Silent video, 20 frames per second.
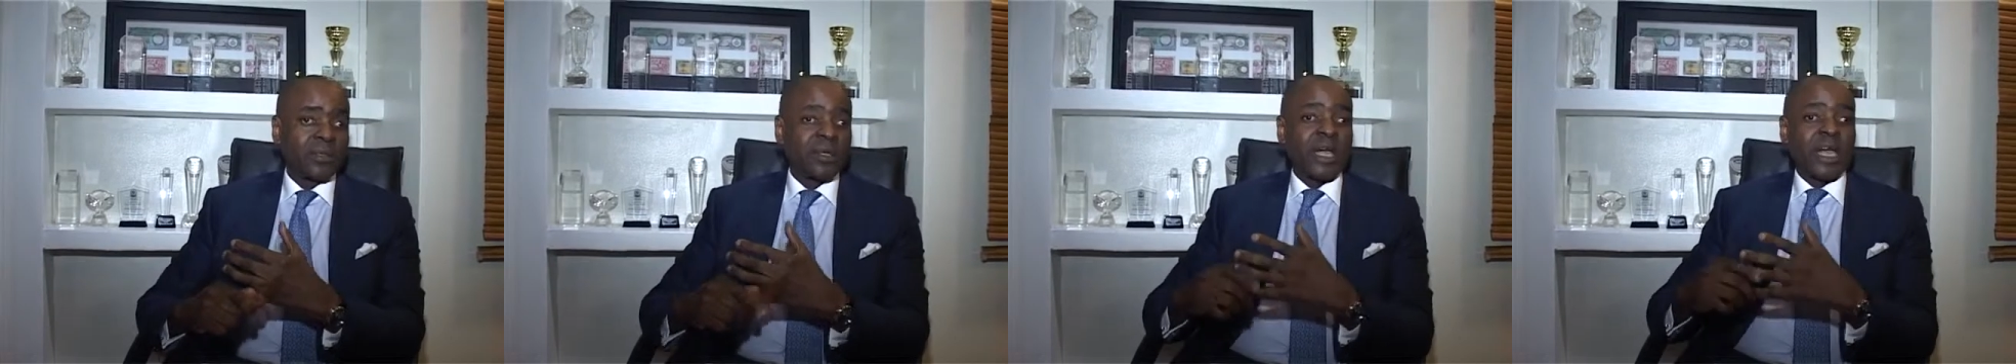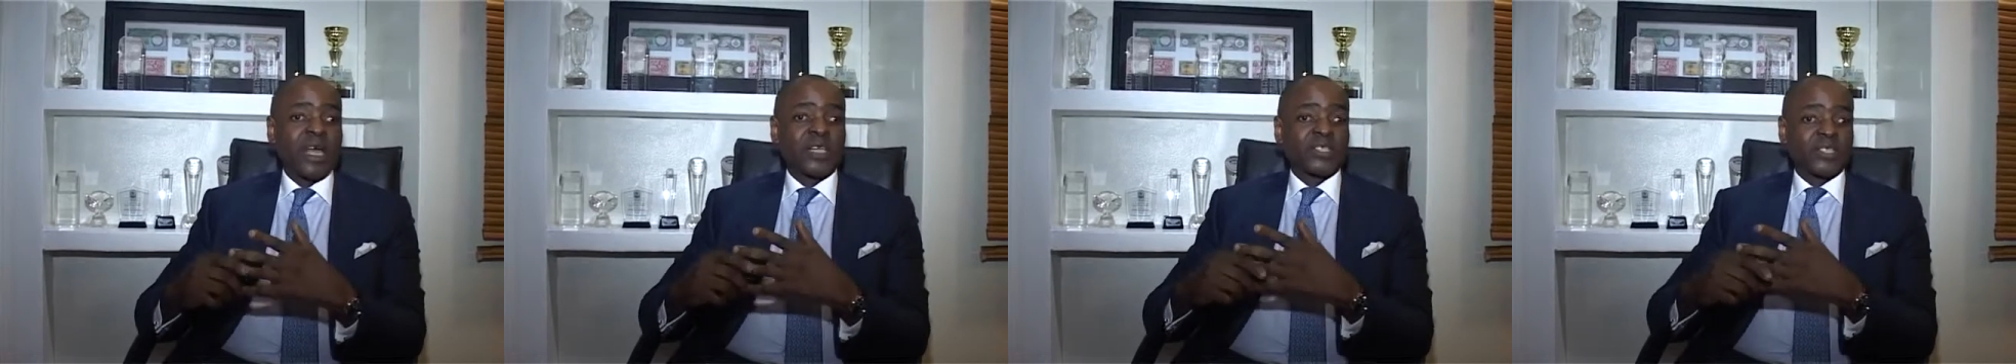
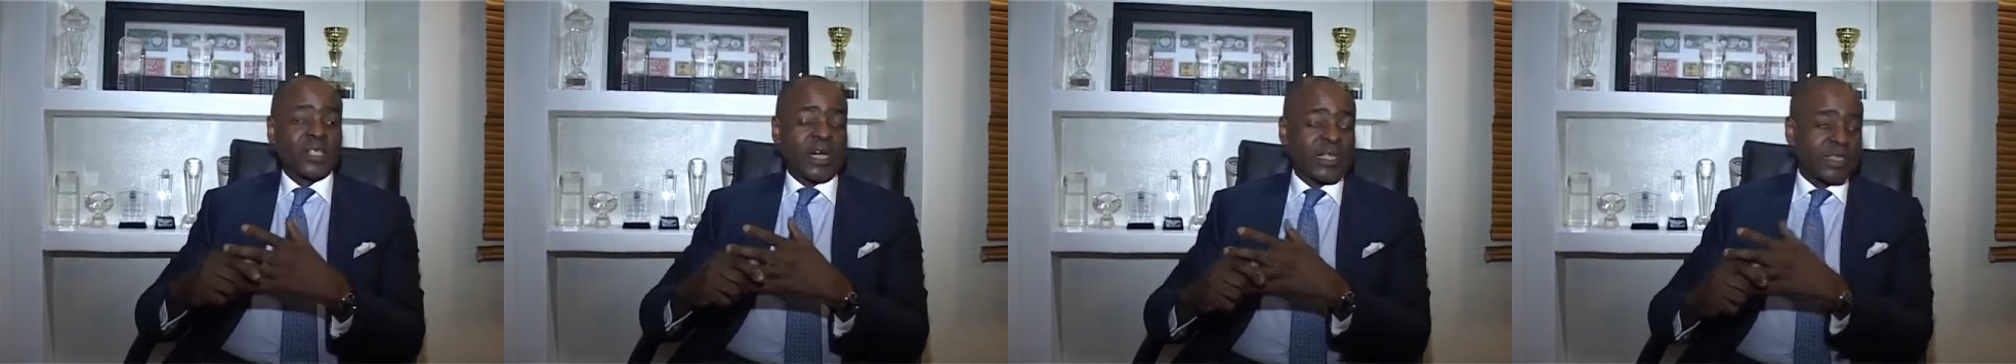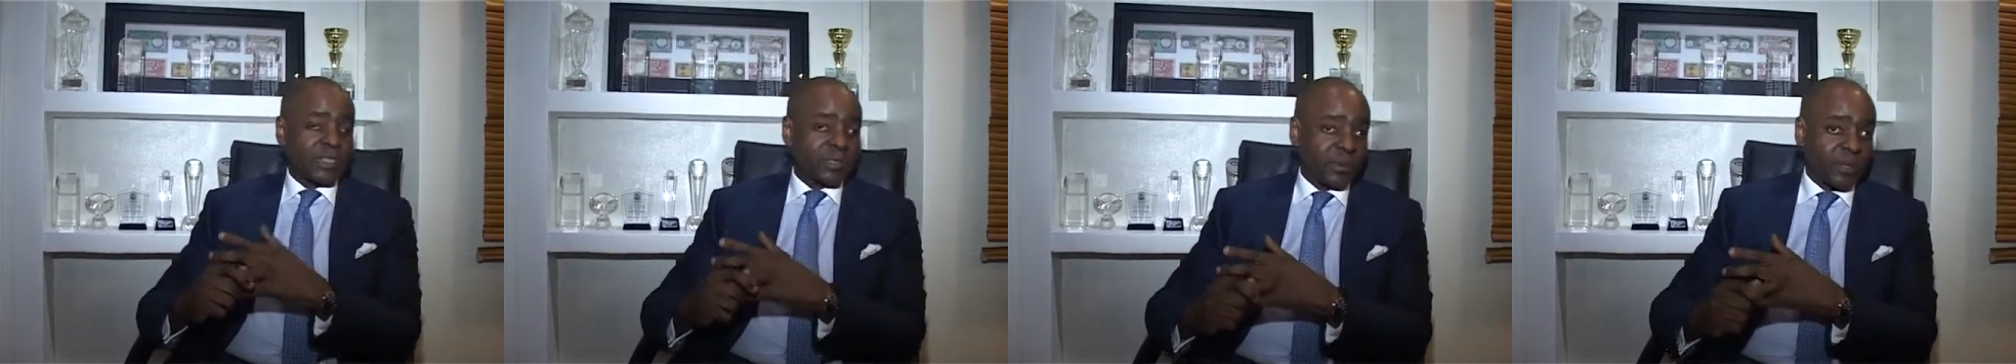and
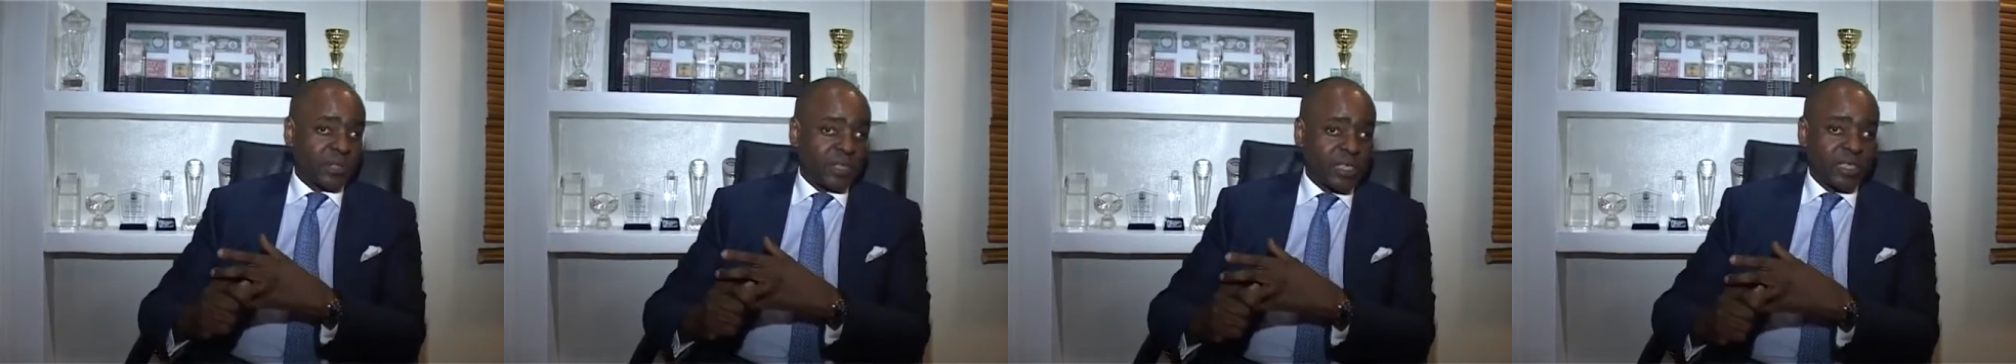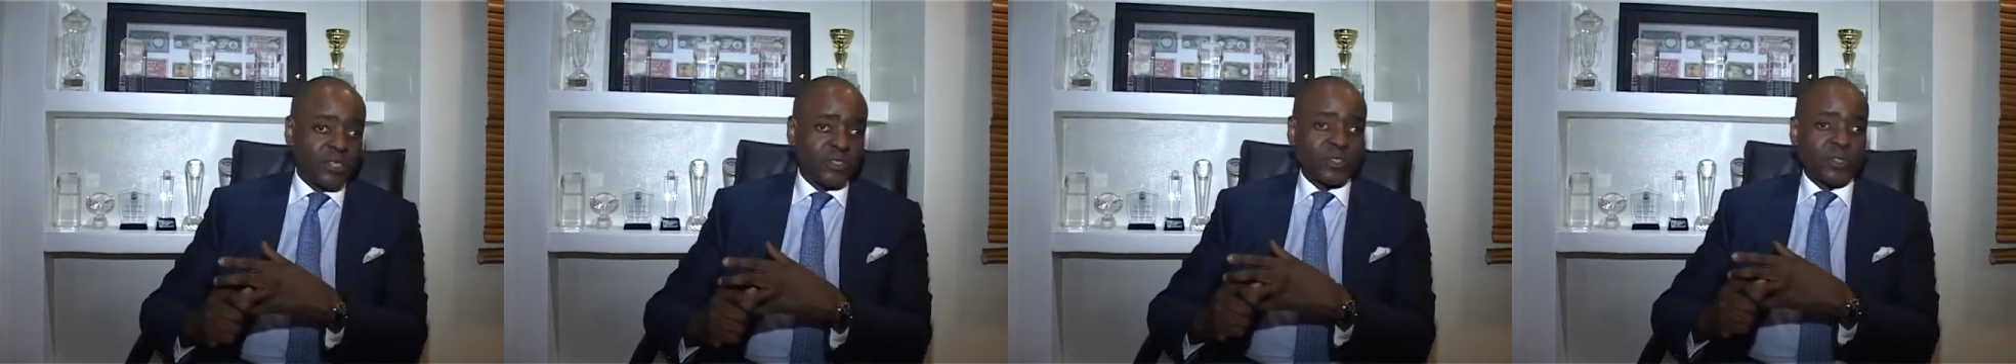
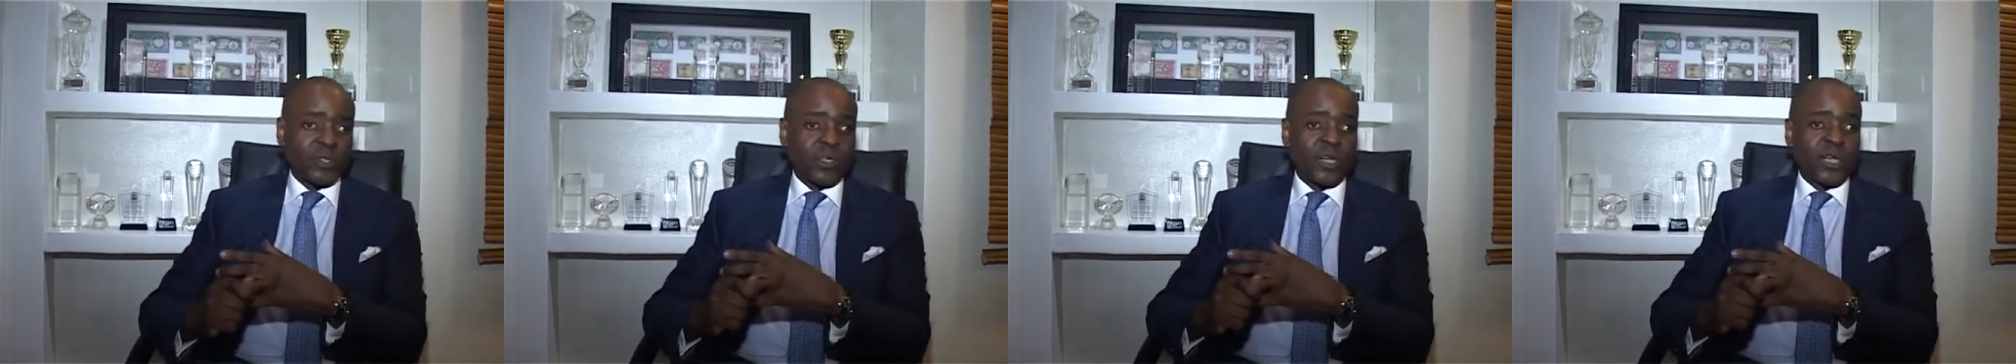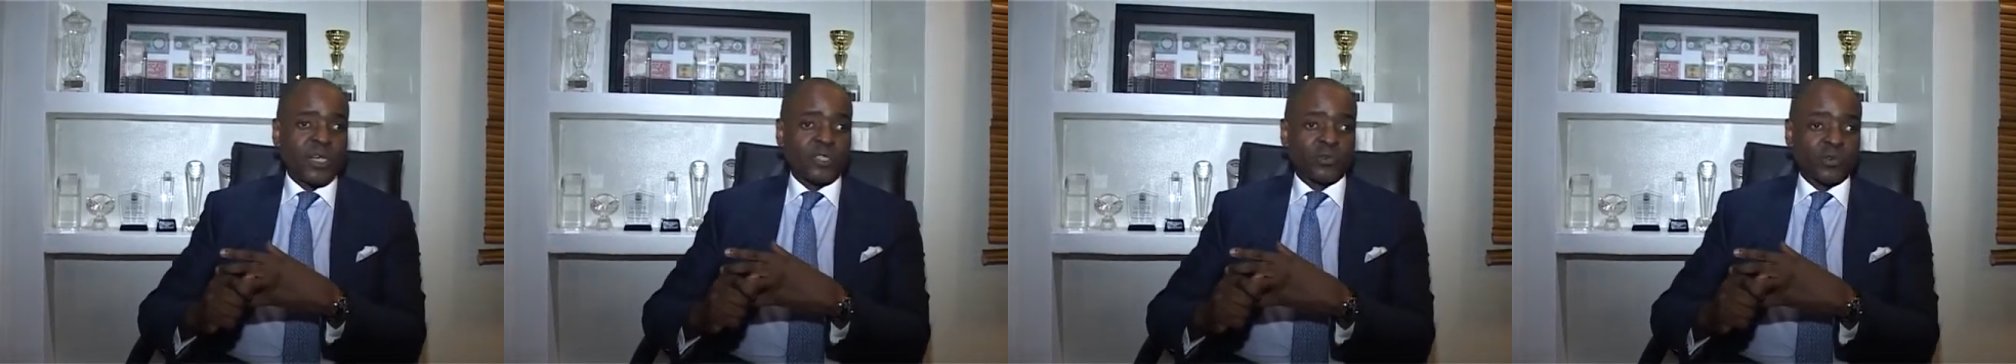
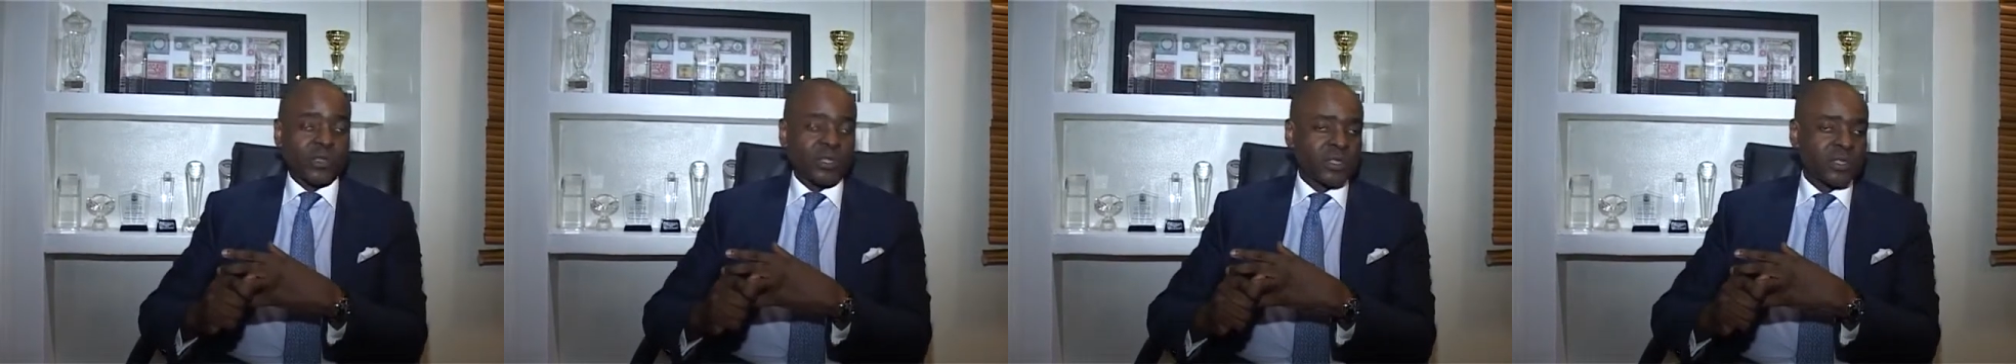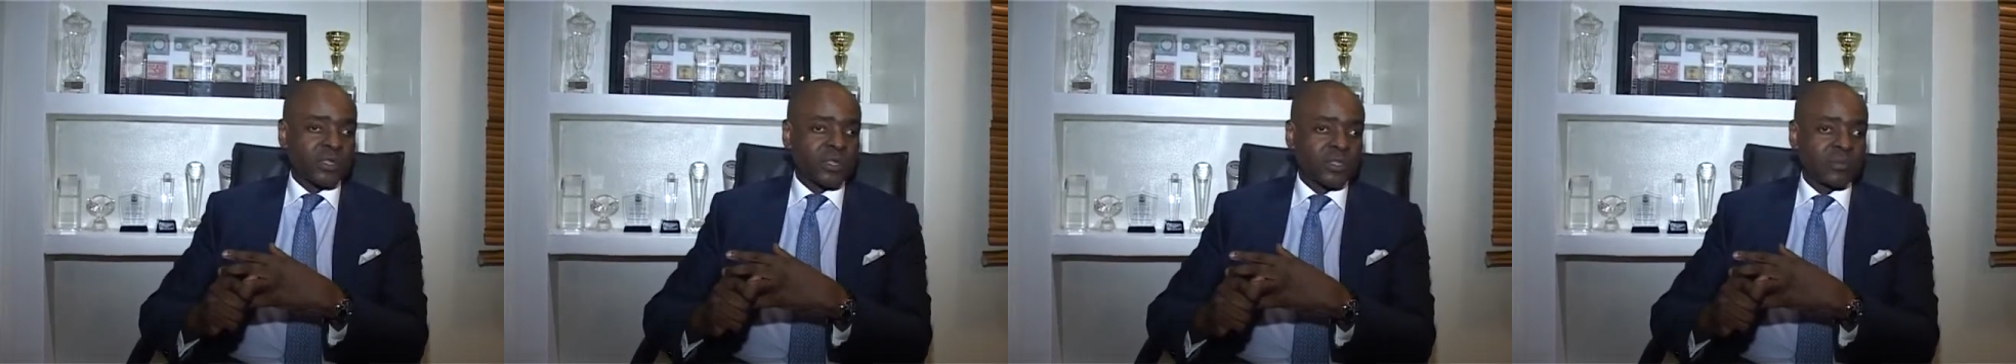transportation
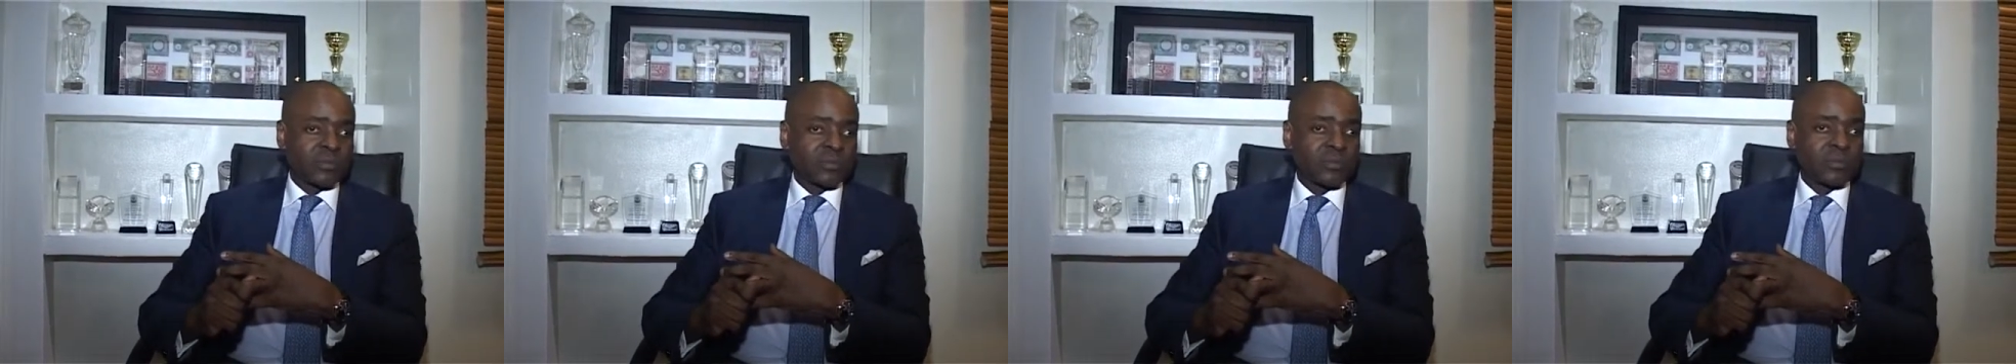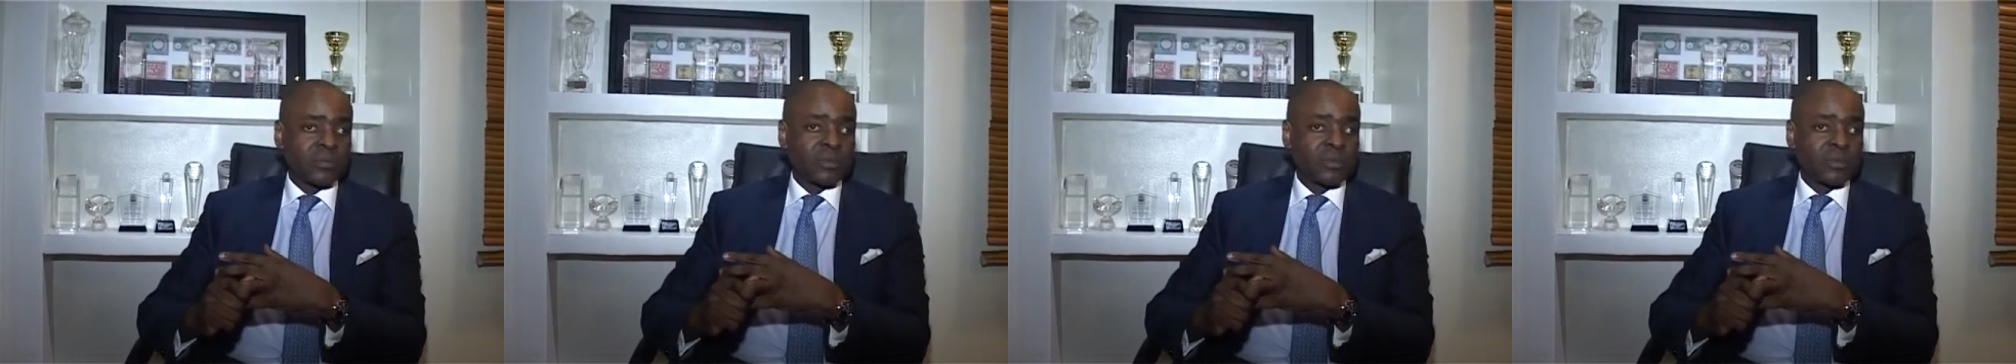networks.